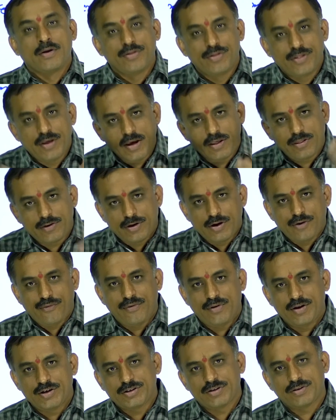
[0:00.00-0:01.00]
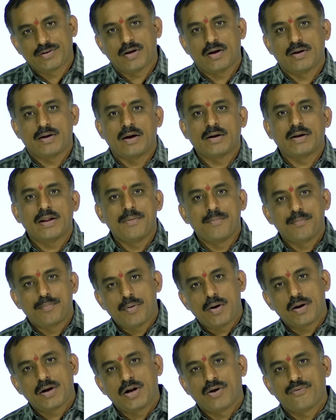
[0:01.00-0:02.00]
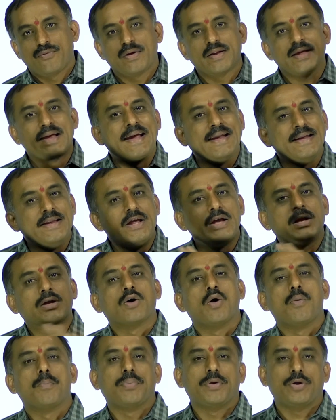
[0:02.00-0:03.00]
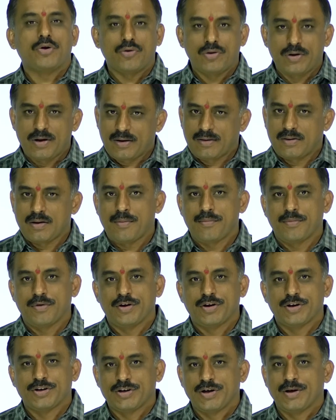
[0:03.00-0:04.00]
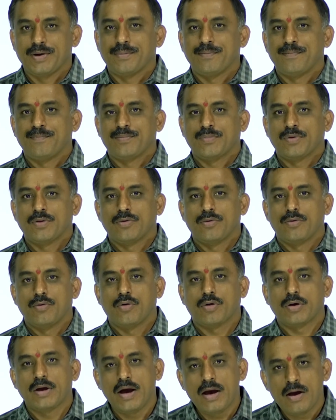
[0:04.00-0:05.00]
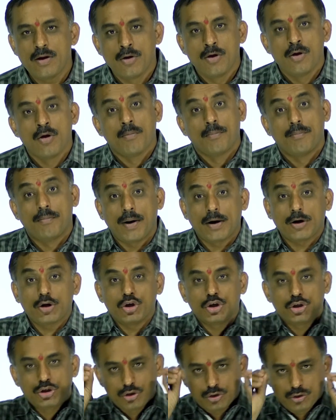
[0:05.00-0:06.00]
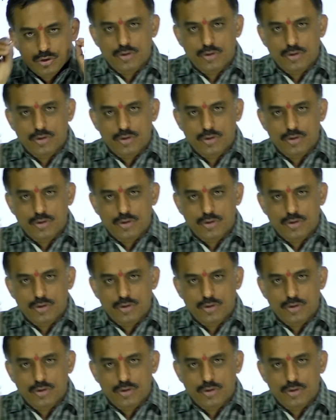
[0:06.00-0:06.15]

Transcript: These definitions are not important for any competitive examination. Okay? But you should